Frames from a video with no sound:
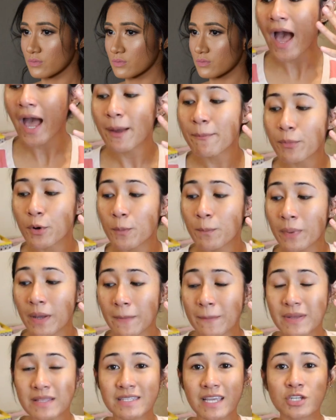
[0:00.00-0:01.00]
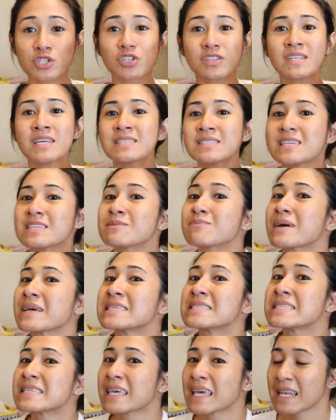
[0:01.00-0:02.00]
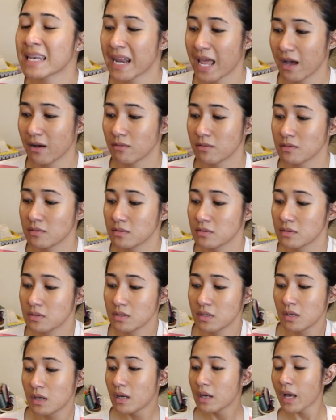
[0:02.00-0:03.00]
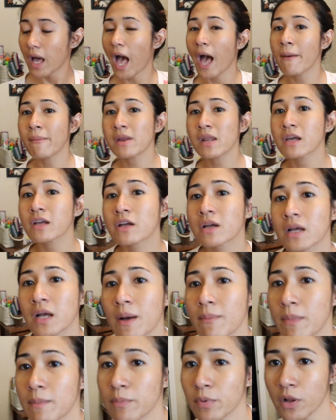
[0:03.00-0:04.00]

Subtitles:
the hyperpigmentation. This is my skin now. I'm gonna come